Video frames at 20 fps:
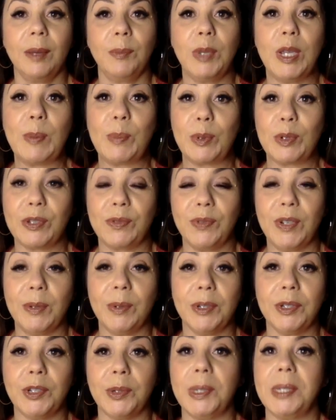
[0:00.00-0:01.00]
people's free
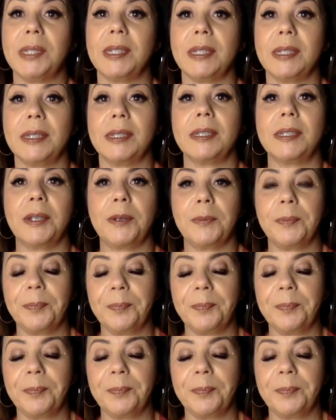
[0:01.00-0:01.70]
will choices. So